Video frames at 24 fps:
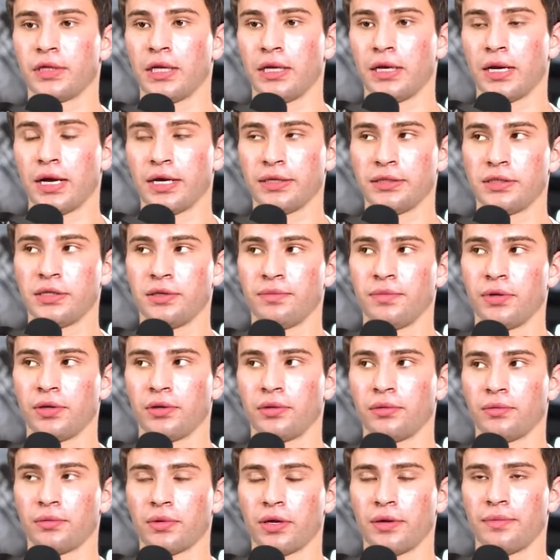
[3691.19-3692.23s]
the 19
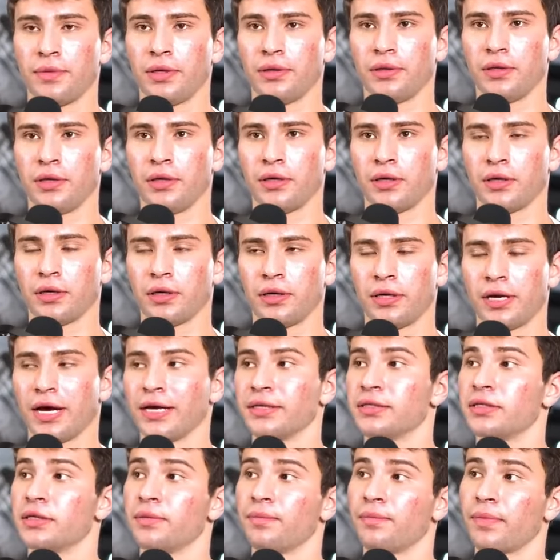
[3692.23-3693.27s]
mil I mean the uh,
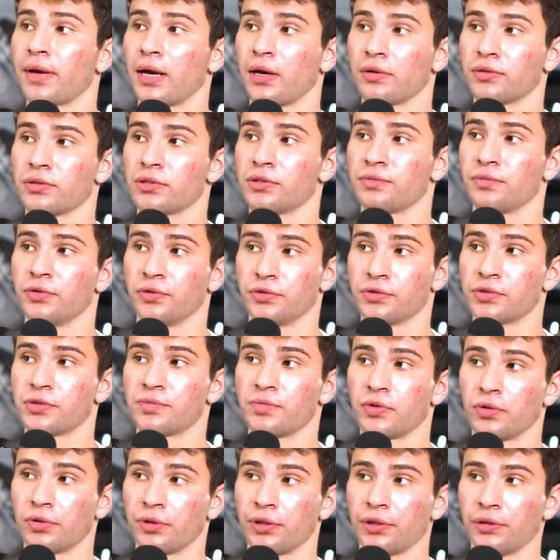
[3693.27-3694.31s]
19 pounds of
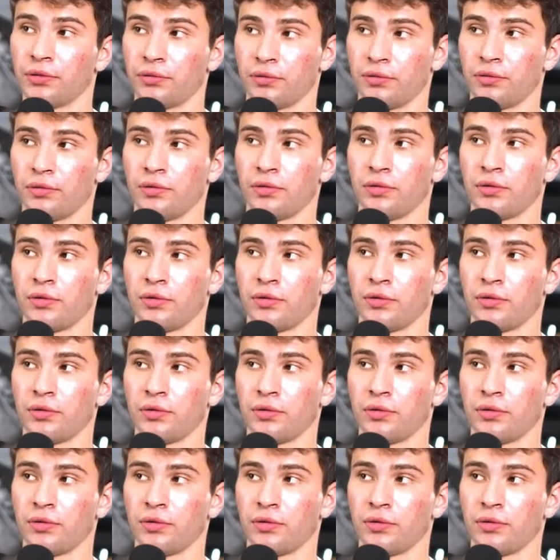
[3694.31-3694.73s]
boost pulley,